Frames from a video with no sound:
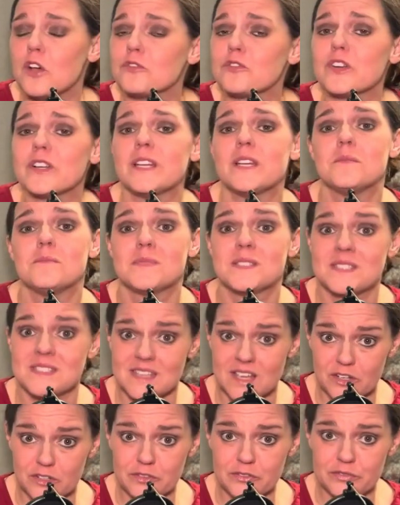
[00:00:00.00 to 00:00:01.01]
Alfred
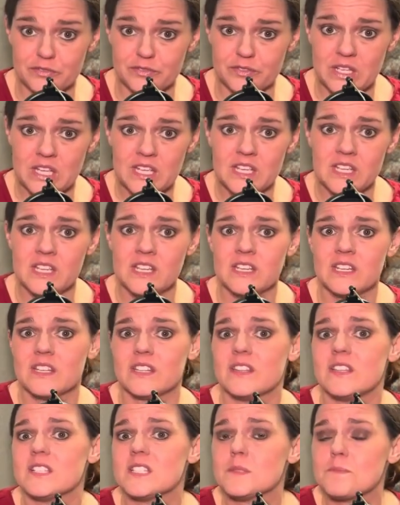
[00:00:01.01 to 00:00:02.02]
himself.
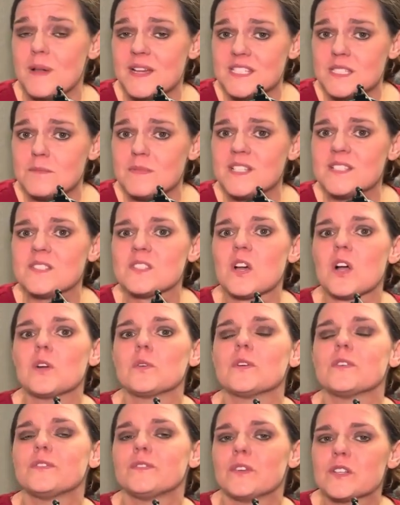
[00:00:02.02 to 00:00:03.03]
The specimens are
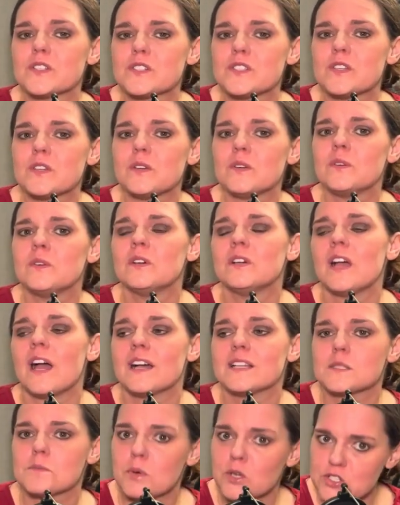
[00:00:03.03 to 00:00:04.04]
referred to
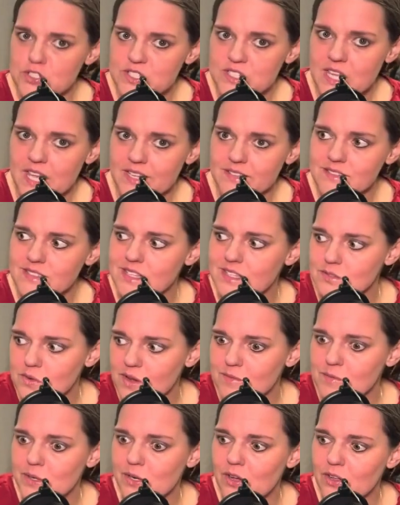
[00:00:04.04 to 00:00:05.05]
as bird skins. That's why
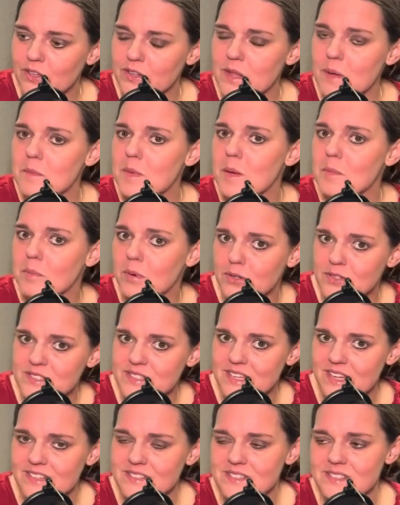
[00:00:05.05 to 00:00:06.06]
I've been calling them bird
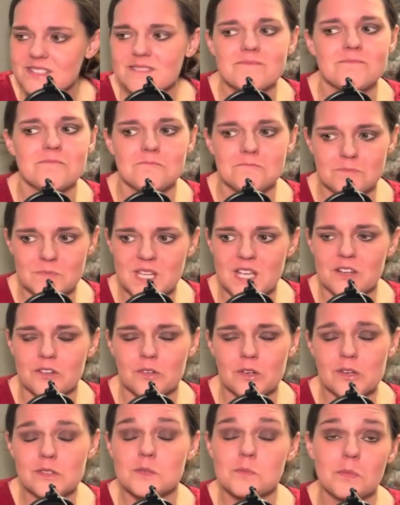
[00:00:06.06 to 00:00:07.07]
skins. It's kind of
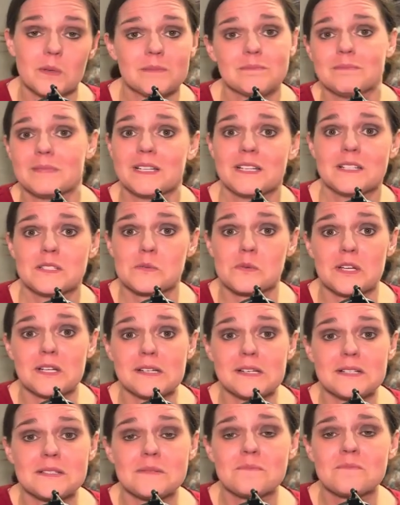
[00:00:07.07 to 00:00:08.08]
gross, but it is what
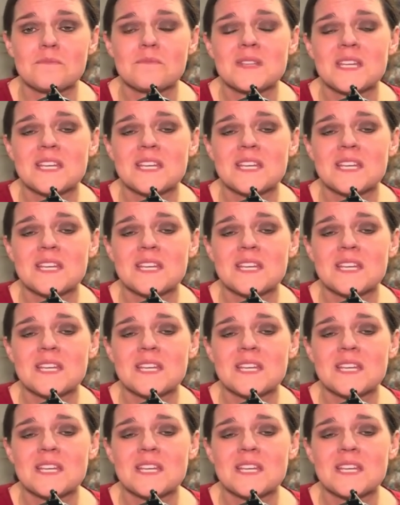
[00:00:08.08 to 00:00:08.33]
it is.